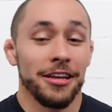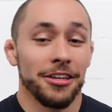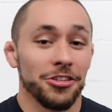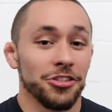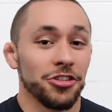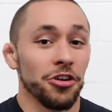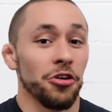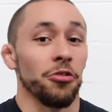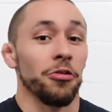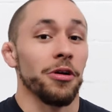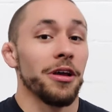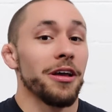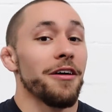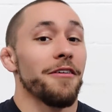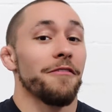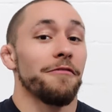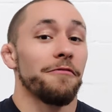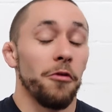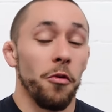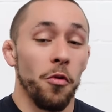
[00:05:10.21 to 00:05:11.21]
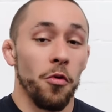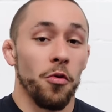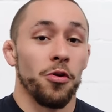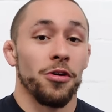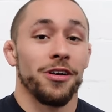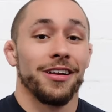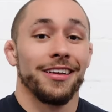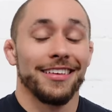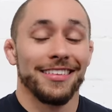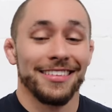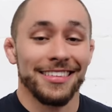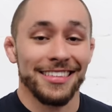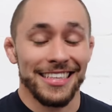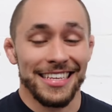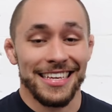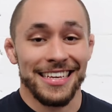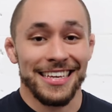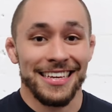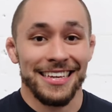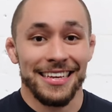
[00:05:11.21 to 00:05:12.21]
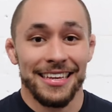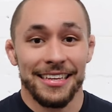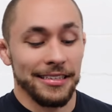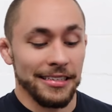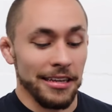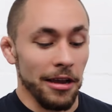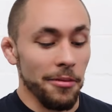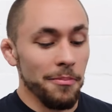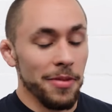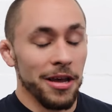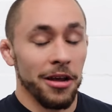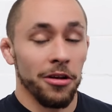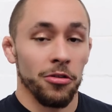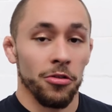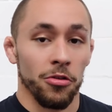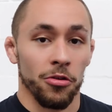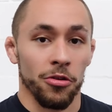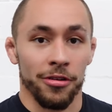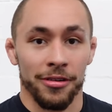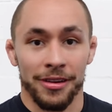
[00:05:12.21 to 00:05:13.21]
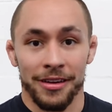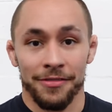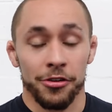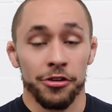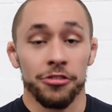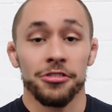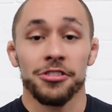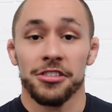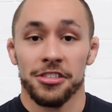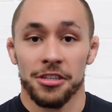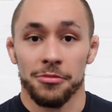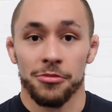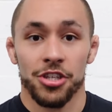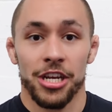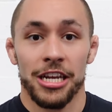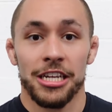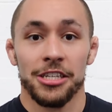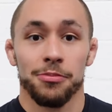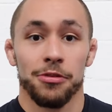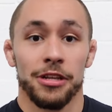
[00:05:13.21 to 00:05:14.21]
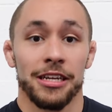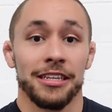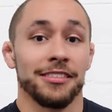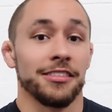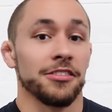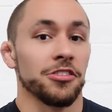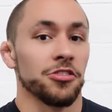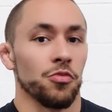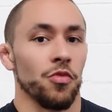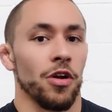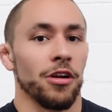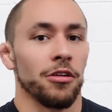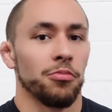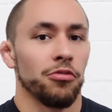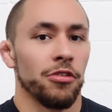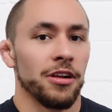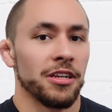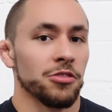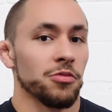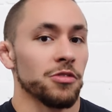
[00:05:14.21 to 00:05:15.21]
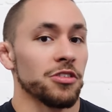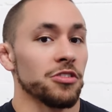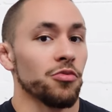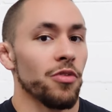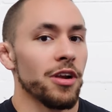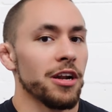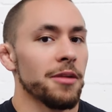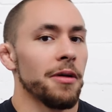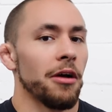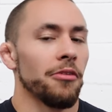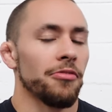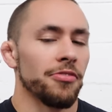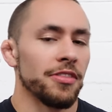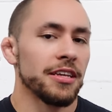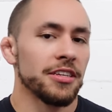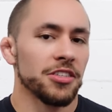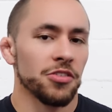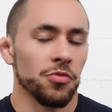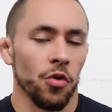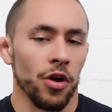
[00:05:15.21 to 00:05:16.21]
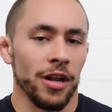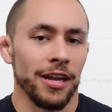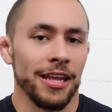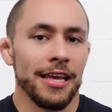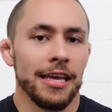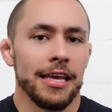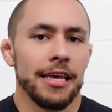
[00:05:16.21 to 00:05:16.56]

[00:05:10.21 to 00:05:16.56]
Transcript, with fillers: So for the dumbbell, or if you're using some change plates, the Serrano press, what's great about this one